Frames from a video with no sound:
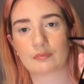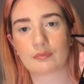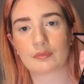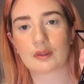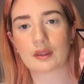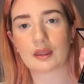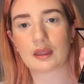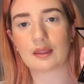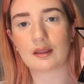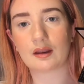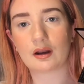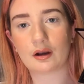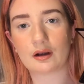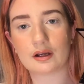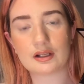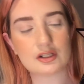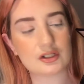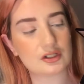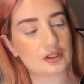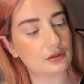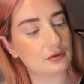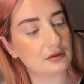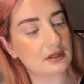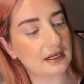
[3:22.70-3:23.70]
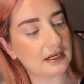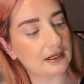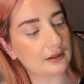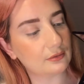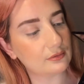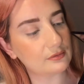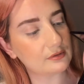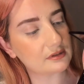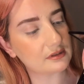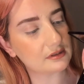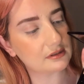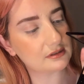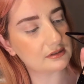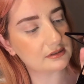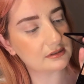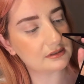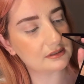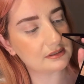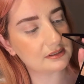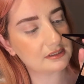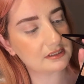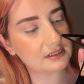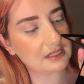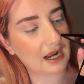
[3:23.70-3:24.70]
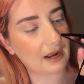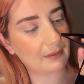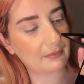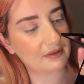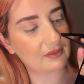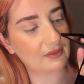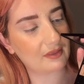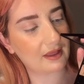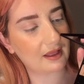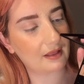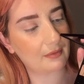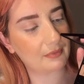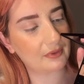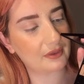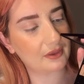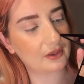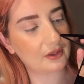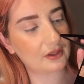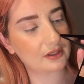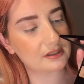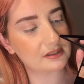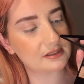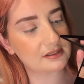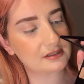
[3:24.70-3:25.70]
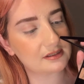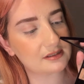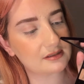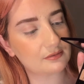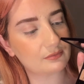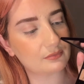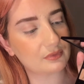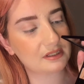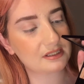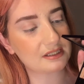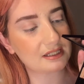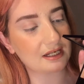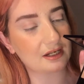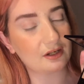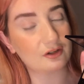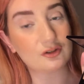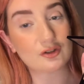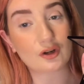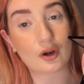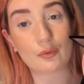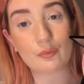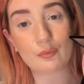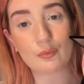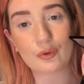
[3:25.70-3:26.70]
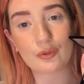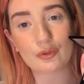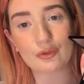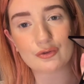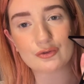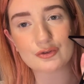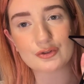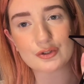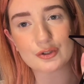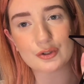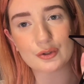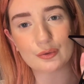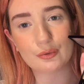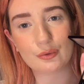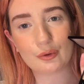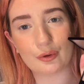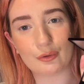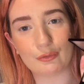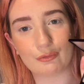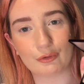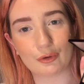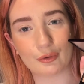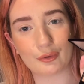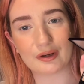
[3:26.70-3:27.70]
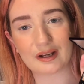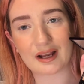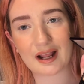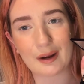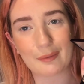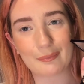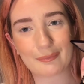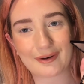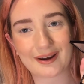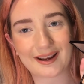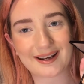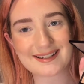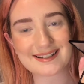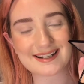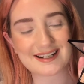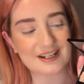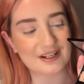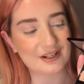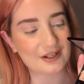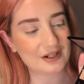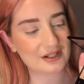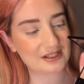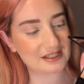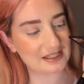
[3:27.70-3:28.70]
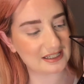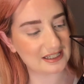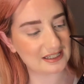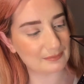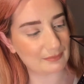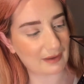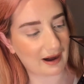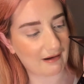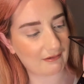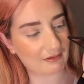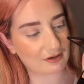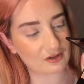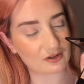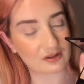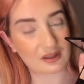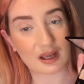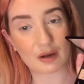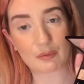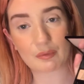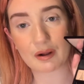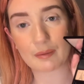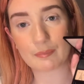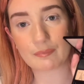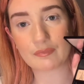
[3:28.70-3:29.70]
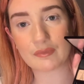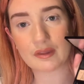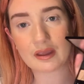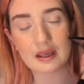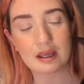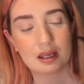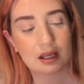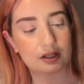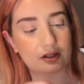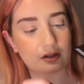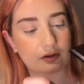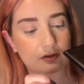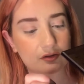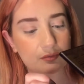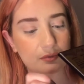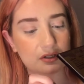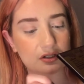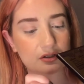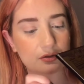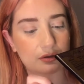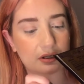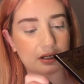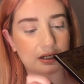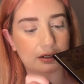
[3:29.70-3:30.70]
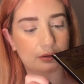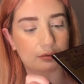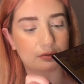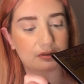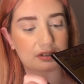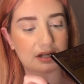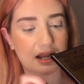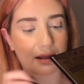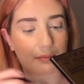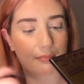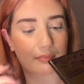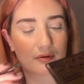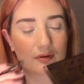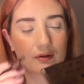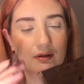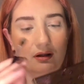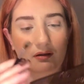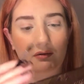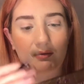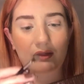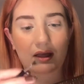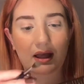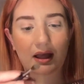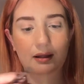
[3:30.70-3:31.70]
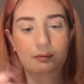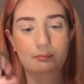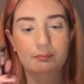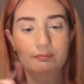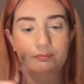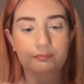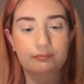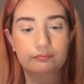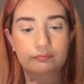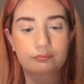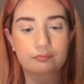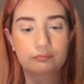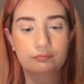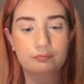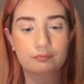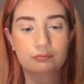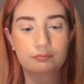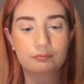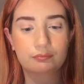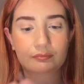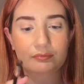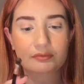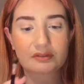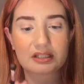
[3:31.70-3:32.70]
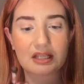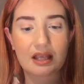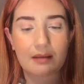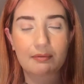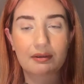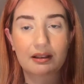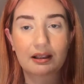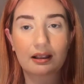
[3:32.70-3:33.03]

I'm only just doing a little dab in there because once again I don't want to ruin how pretty it looks. It says Paris on that one, so I've just been doing a little dab on that, tapping it